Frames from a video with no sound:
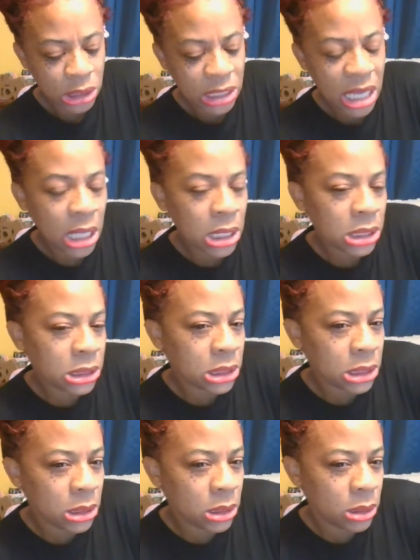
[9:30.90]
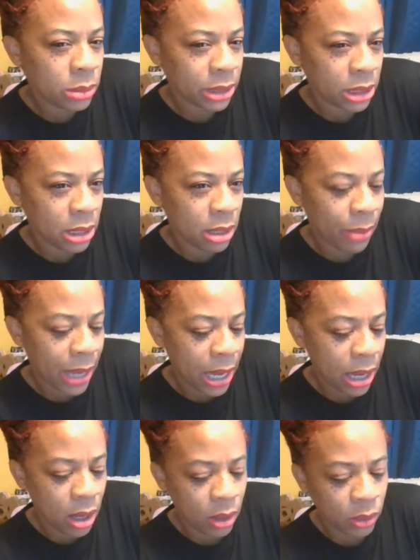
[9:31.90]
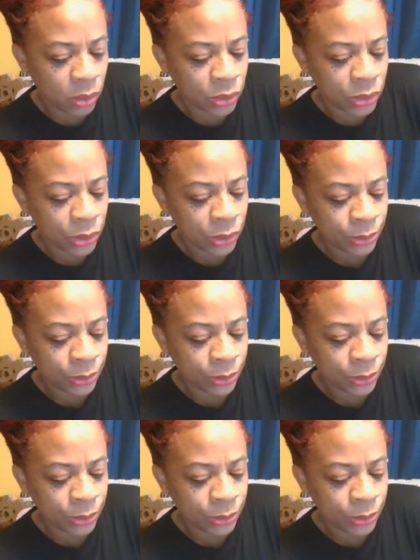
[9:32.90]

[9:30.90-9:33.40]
tell us a little bit about